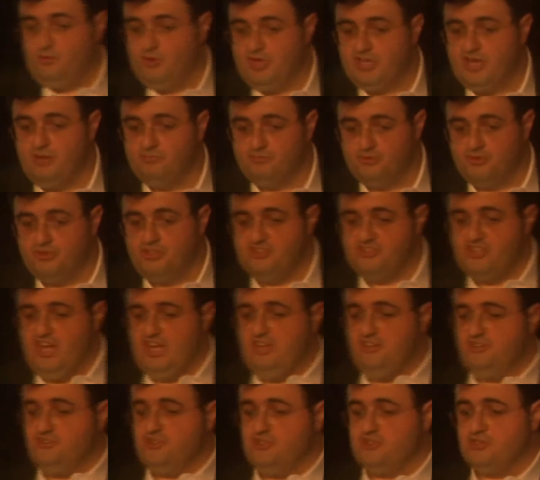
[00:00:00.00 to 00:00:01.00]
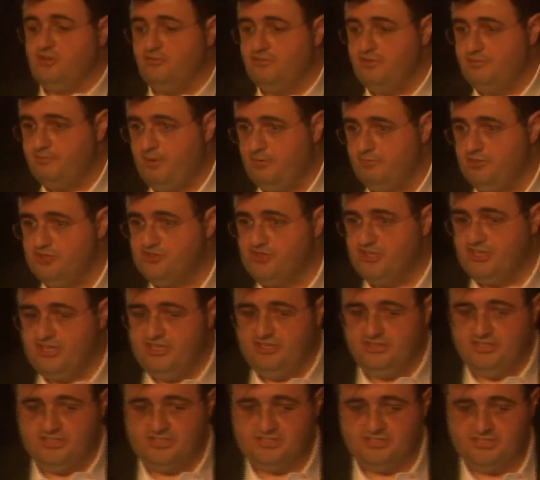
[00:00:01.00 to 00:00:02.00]
we come to the challenges of the publishing
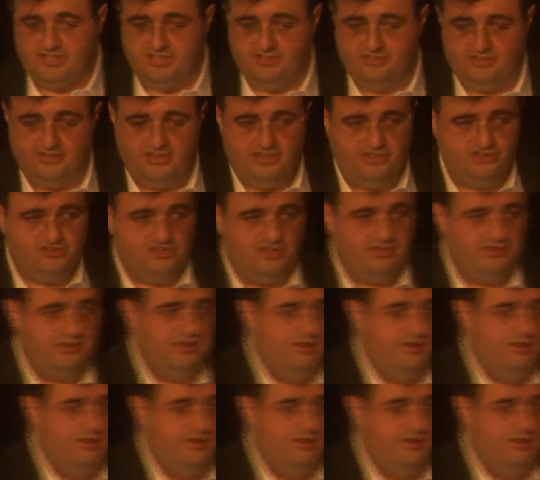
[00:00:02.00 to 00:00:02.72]
industry in the region.